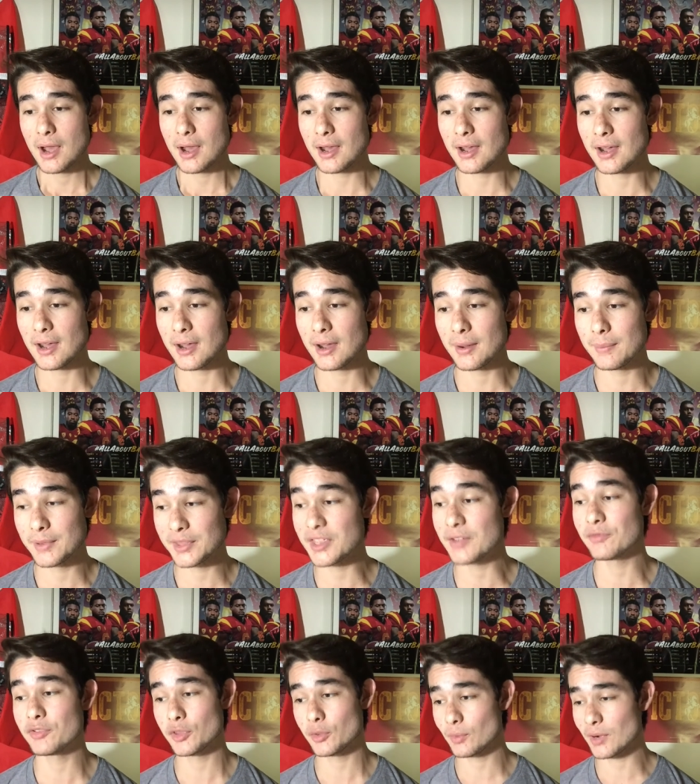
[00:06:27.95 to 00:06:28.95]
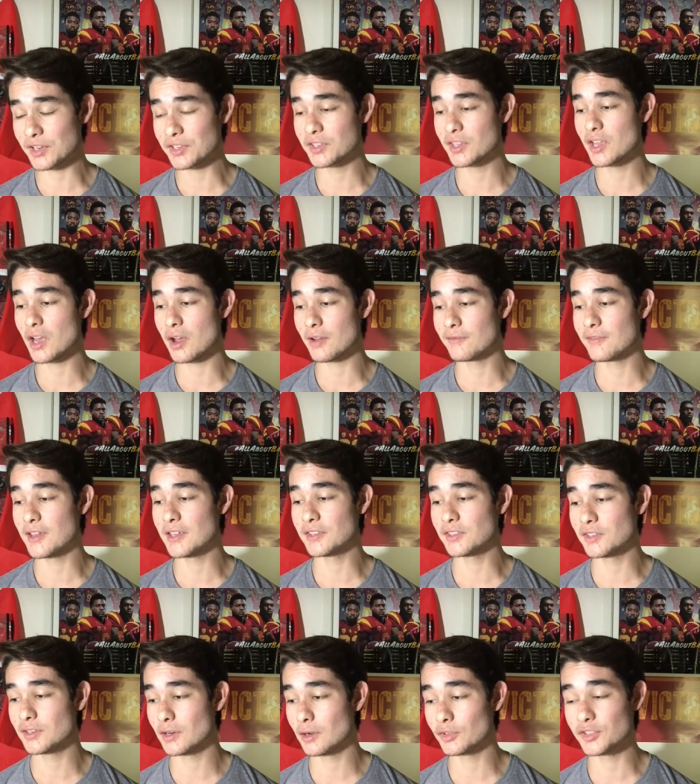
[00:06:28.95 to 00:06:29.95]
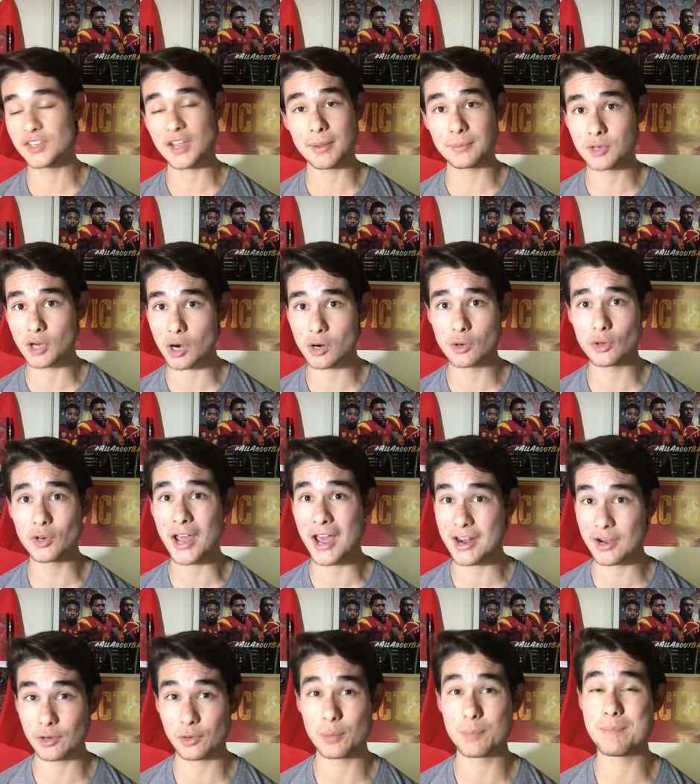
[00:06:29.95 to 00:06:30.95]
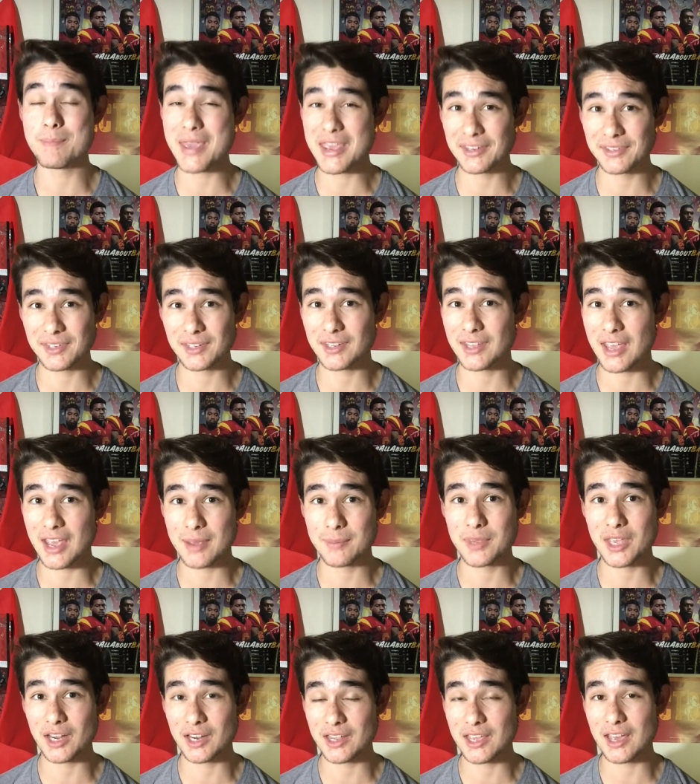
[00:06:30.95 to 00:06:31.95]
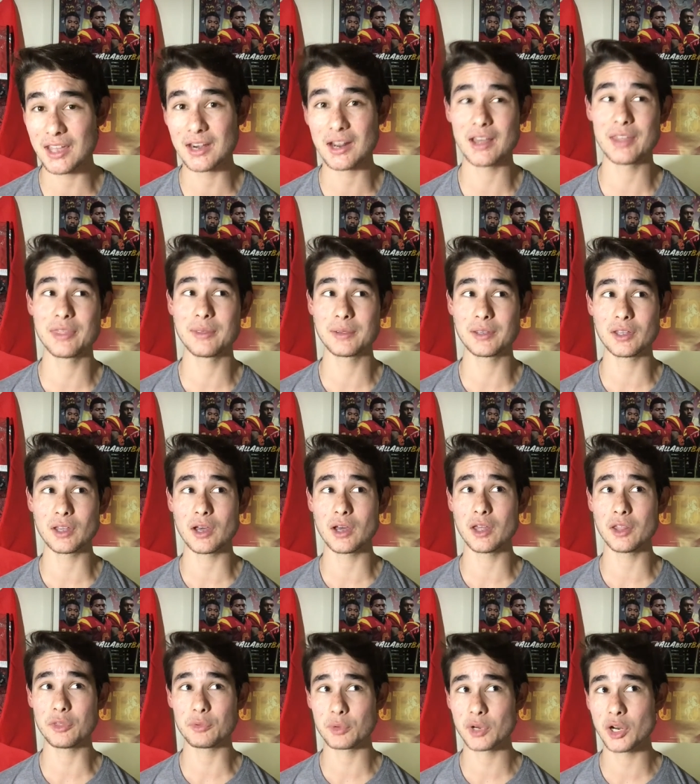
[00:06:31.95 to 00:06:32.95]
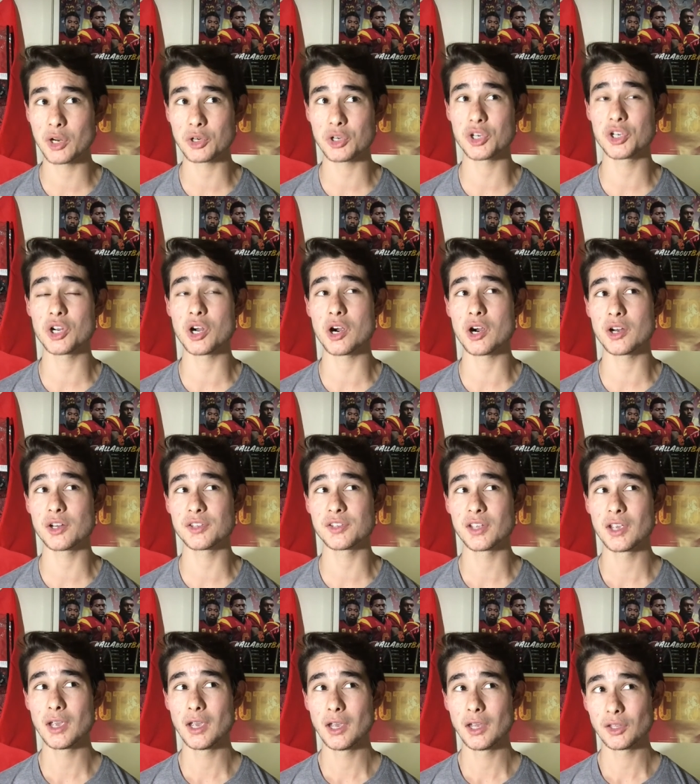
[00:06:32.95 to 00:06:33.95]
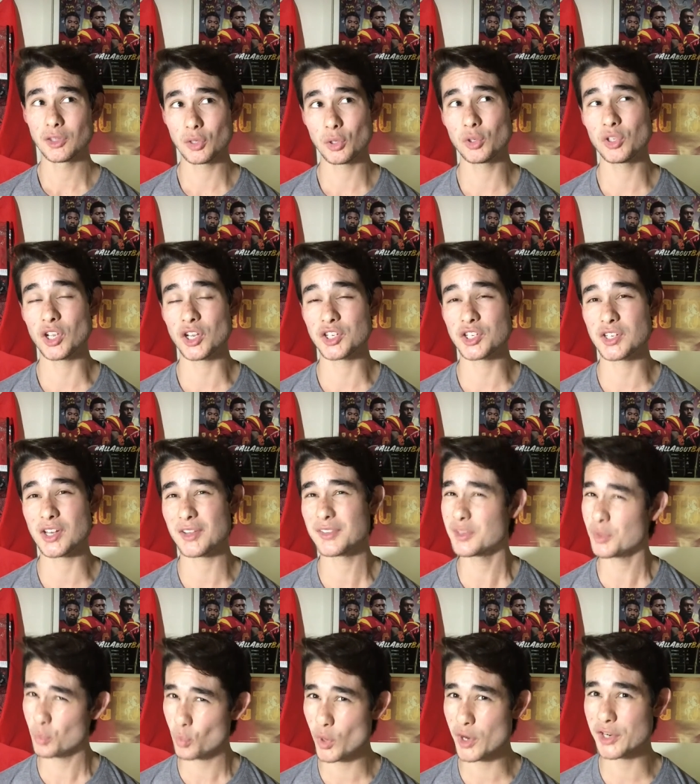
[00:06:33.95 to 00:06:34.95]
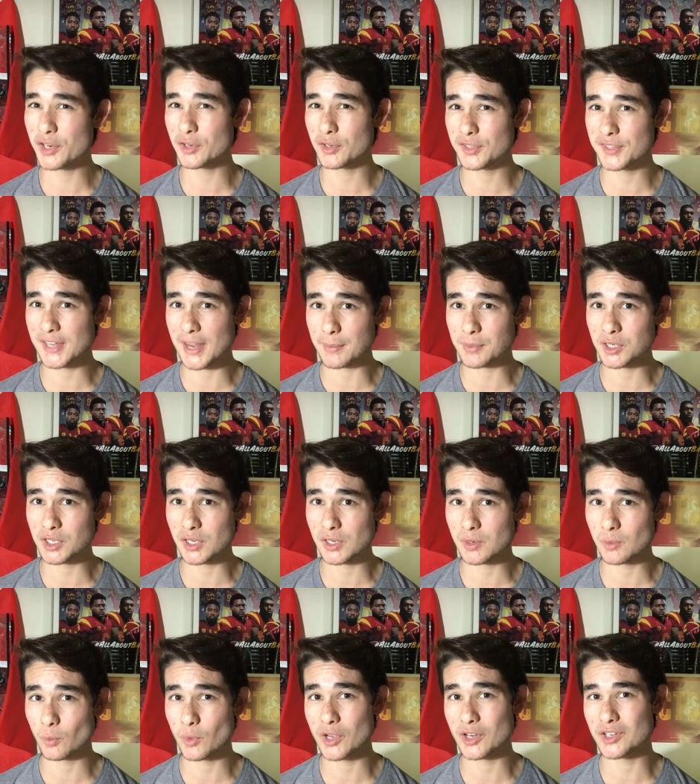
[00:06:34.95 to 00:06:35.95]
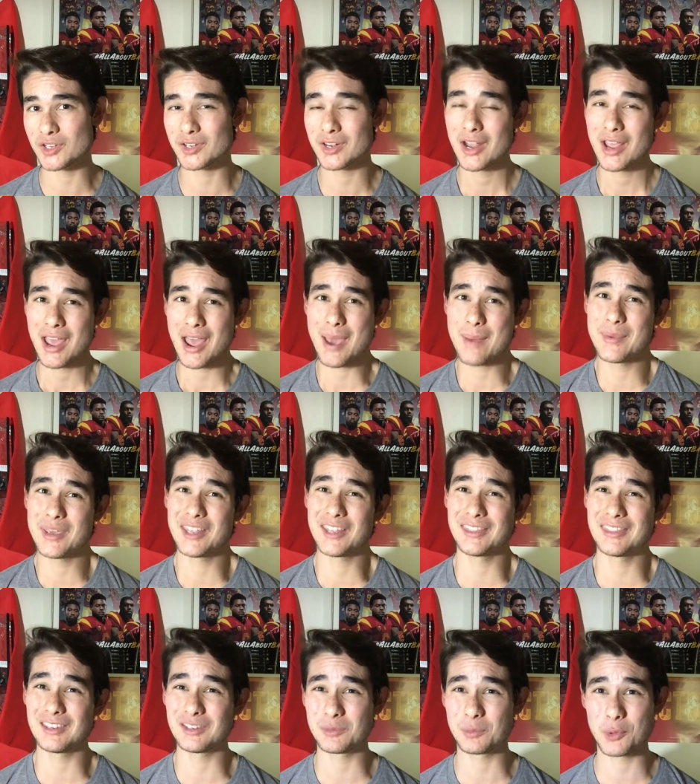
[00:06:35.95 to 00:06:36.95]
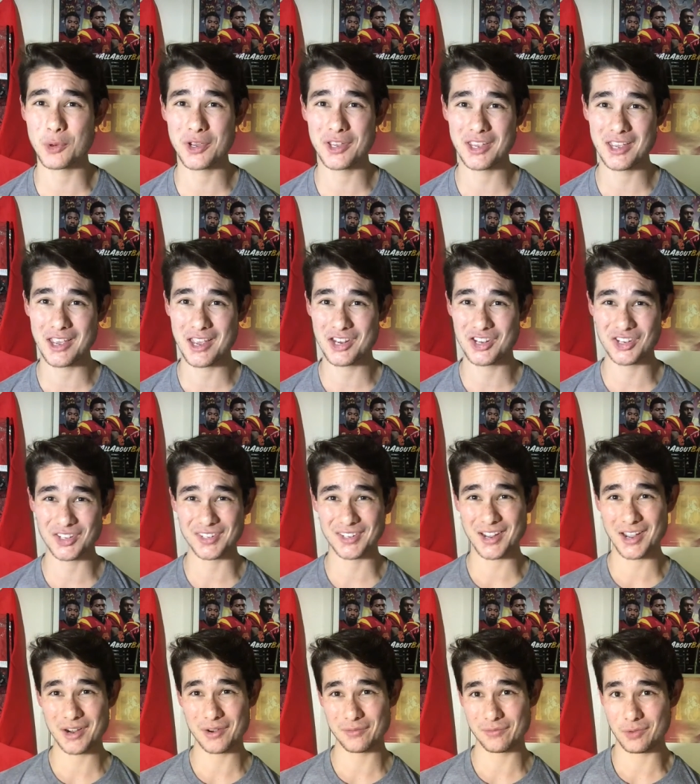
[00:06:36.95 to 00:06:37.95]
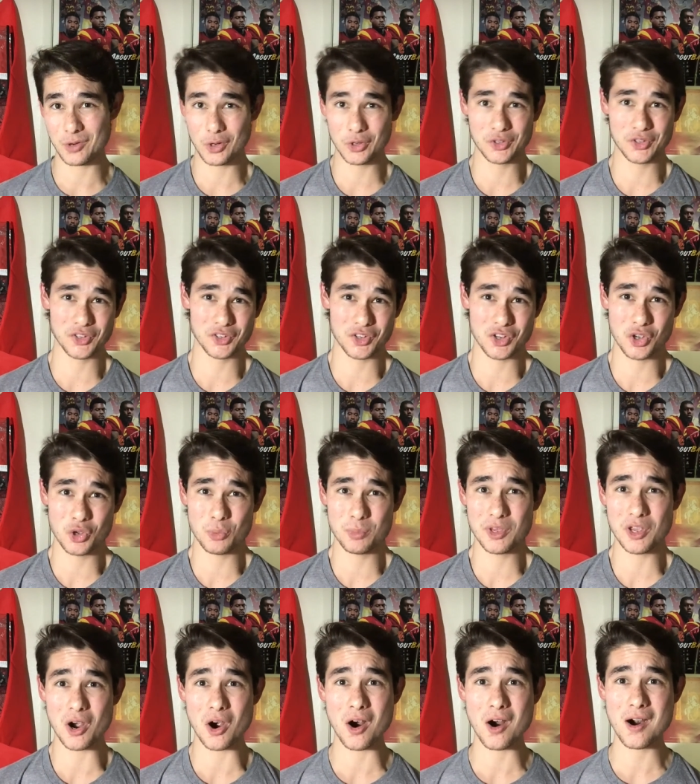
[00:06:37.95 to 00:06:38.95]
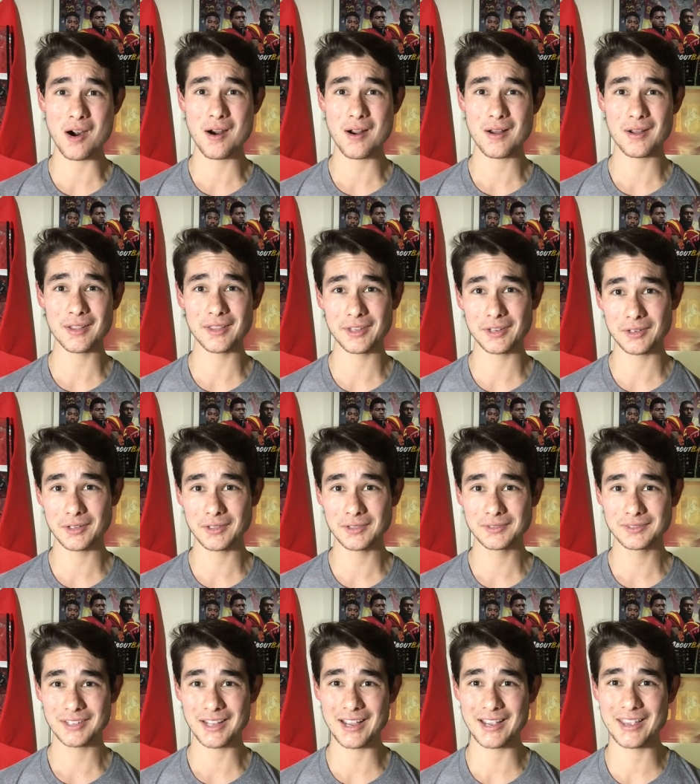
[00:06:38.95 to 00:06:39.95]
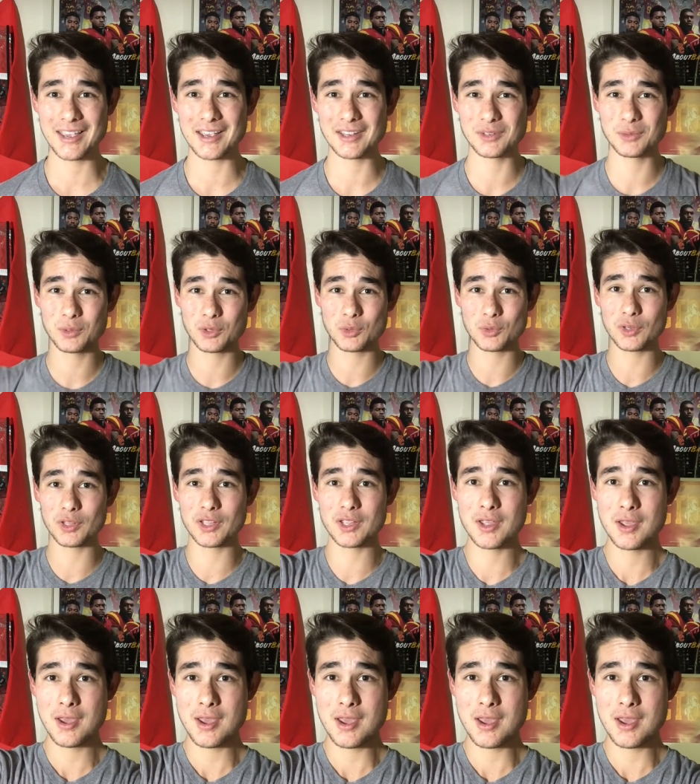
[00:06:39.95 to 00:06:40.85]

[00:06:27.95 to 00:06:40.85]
Uh, but then for the rest of the offense, you know, Sam Darnold had an amazing game yet again. I think uh, three hundred yards, two touchdowns, and one interception, which, I mean, at this point, it just kind of hurts his Q B R a little, I guess, which really,